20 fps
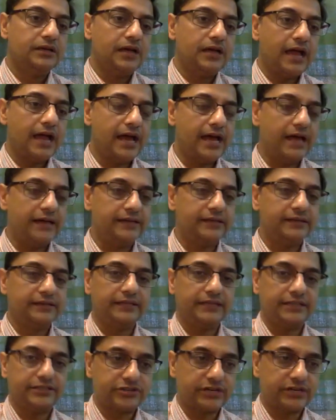and
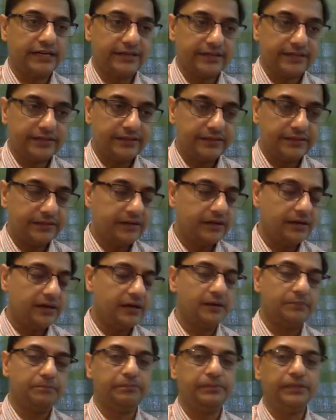they traded
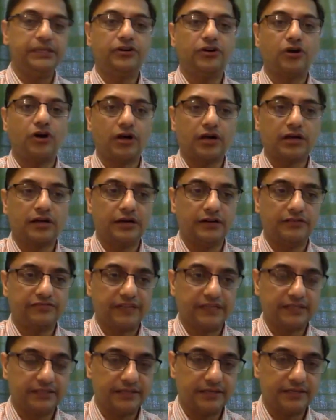uh, peacock uh,
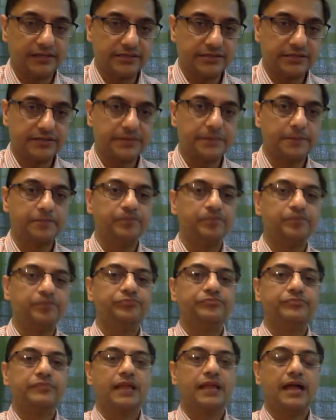feathers
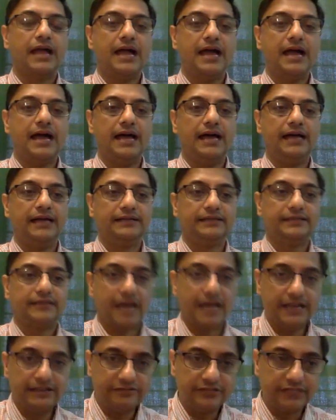and
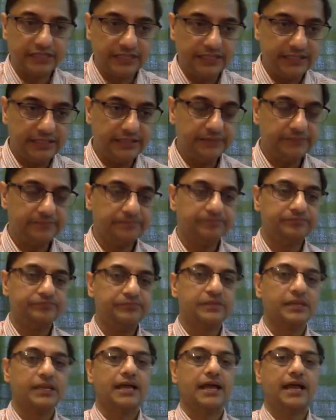ivory
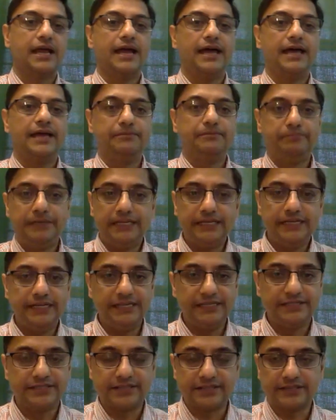and
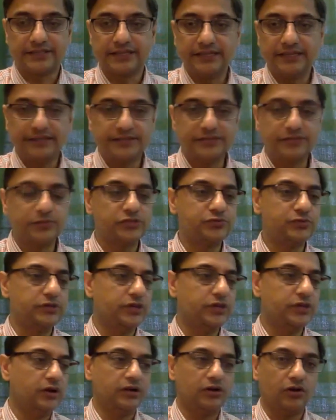beads and things, which we
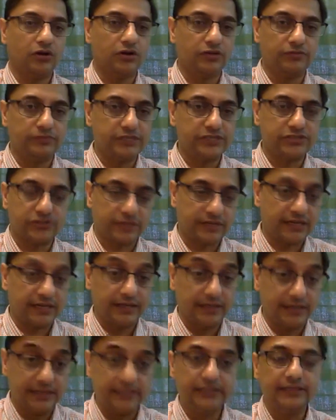all, all of which are
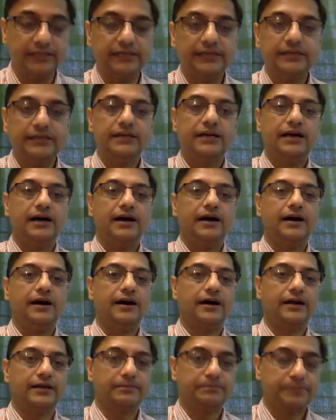clearly uh,
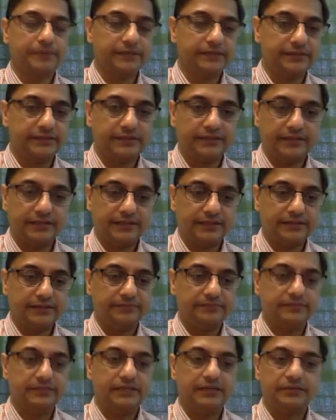Harappan
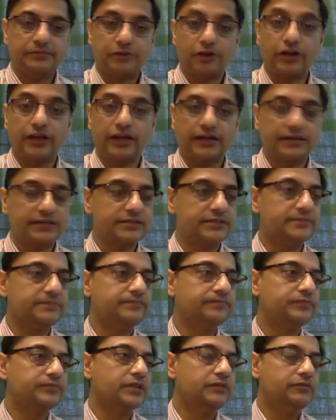um, uh, products
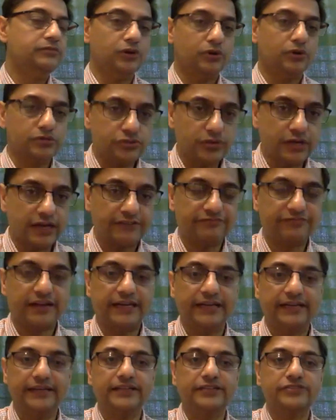we also have
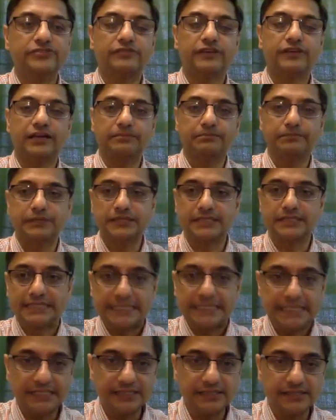findings of Harappan
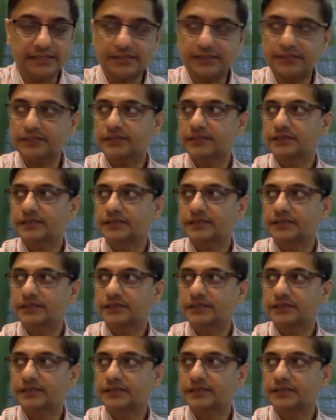seals.